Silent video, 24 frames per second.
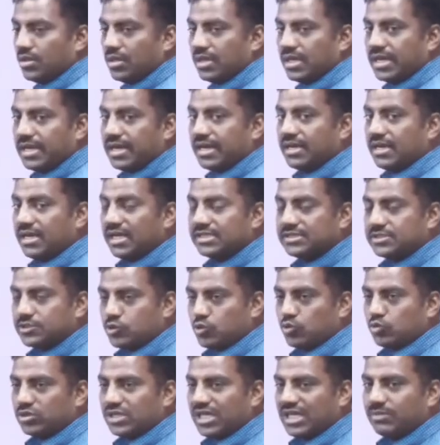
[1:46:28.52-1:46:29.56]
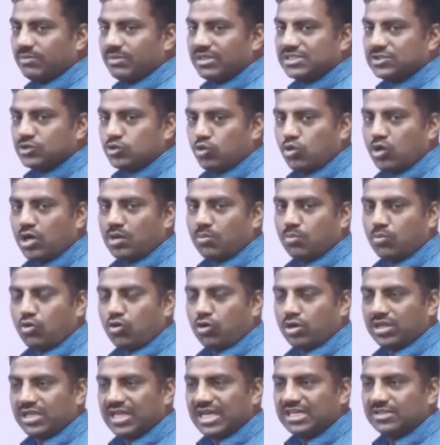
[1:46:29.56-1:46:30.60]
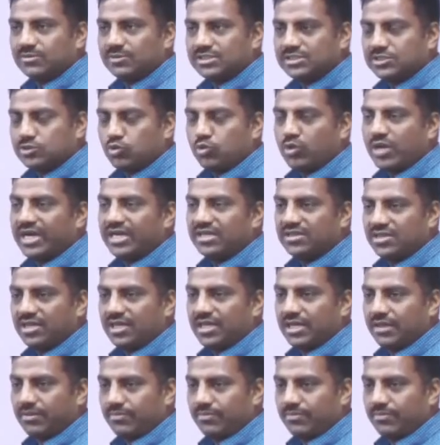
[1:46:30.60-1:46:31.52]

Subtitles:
At least two. That means two or more. That means 2 and 3.